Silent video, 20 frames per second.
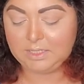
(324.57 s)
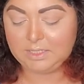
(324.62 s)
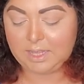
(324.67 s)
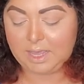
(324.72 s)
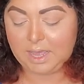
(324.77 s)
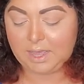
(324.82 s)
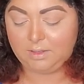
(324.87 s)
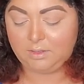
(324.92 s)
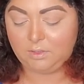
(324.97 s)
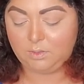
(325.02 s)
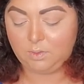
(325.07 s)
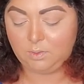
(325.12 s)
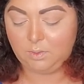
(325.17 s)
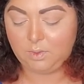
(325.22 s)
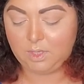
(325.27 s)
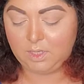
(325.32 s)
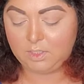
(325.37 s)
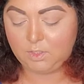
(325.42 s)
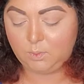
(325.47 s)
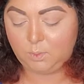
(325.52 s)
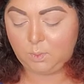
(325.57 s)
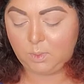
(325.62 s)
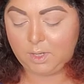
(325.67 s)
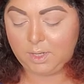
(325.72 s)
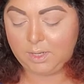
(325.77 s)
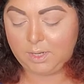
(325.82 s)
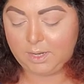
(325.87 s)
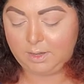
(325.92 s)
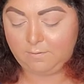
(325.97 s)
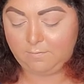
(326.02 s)
They had this
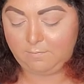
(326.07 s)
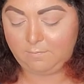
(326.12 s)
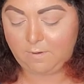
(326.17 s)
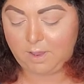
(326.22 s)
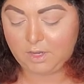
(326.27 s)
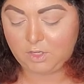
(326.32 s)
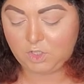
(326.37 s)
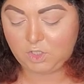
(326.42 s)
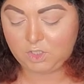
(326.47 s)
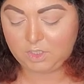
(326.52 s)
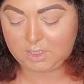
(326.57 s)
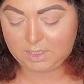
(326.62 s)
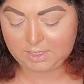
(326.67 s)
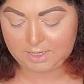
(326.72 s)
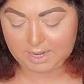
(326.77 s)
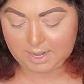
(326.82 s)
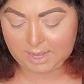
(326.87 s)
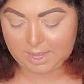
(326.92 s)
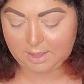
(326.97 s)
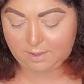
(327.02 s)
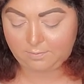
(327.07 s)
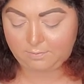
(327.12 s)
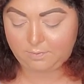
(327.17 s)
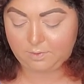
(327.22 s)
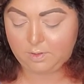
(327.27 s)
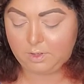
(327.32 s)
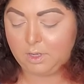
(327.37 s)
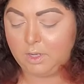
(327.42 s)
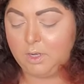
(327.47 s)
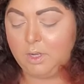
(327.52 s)
one in veggies, and they have
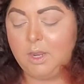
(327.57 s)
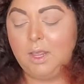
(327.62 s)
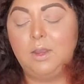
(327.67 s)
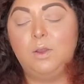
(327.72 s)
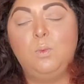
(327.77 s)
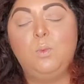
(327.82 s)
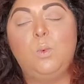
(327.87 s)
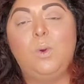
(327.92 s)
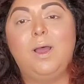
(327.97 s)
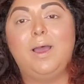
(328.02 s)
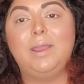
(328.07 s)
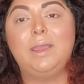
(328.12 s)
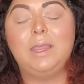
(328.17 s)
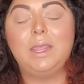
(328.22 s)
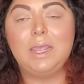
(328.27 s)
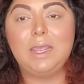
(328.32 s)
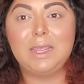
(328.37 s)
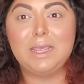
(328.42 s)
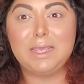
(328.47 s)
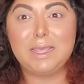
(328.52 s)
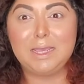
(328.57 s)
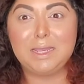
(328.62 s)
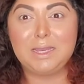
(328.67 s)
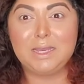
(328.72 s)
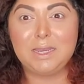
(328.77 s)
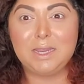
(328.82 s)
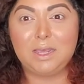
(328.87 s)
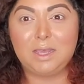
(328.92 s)
another one in